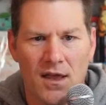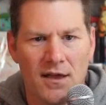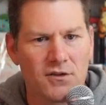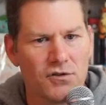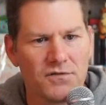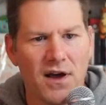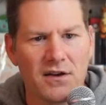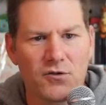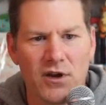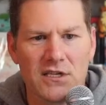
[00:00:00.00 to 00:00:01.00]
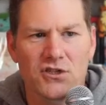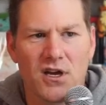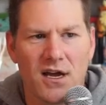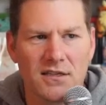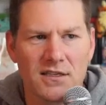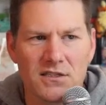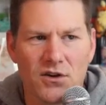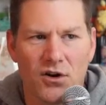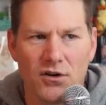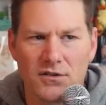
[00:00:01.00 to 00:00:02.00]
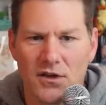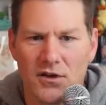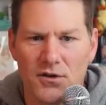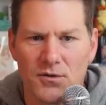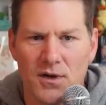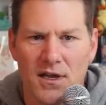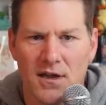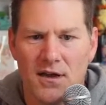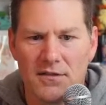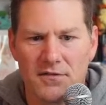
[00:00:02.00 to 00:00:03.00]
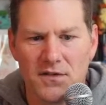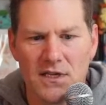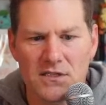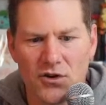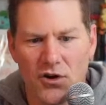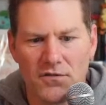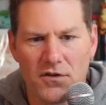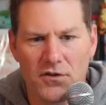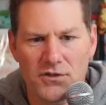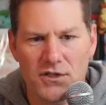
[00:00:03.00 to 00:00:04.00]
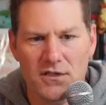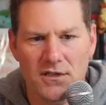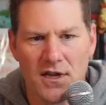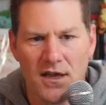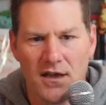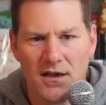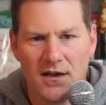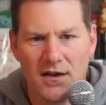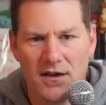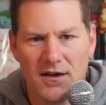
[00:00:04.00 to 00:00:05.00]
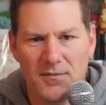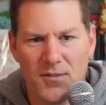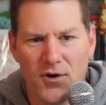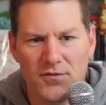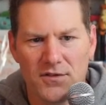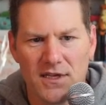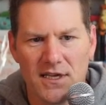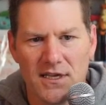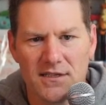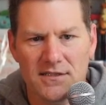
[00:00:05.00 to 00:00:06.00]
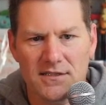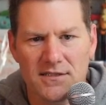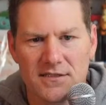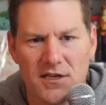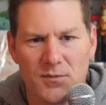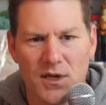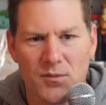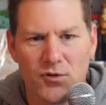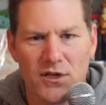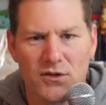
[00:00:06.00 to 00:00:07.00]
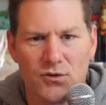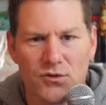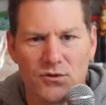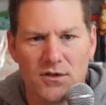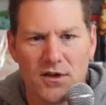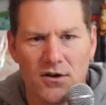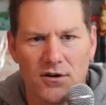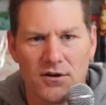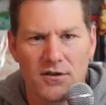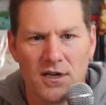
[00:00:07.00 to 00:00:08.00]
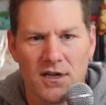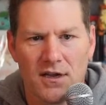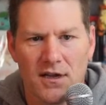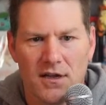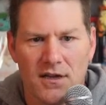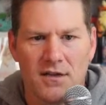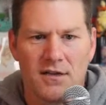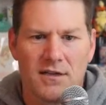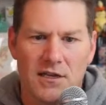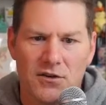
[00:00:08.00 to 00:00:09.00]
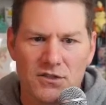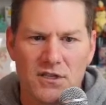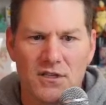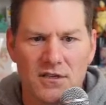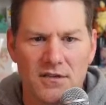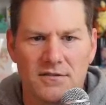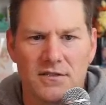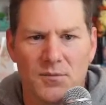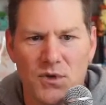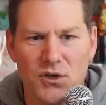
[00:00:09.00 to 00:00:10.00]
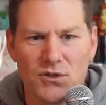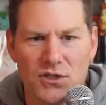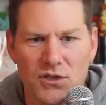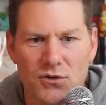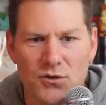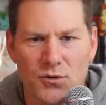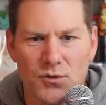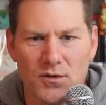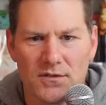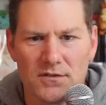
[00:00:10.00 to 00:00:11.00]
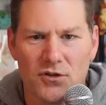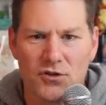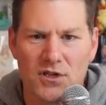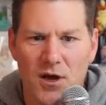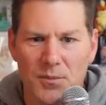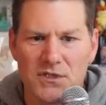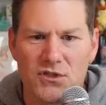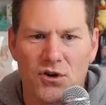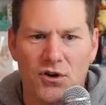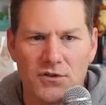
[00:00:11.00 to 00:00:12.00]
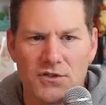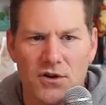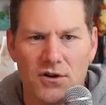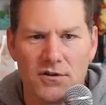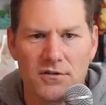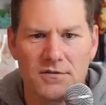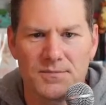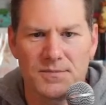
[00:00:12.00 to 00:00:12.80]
Couldn't find a great shot of this card though. The Vstar version. Hopefully it's going to be a pretty cool card. Here's the Mewtwo looking up at Charizard.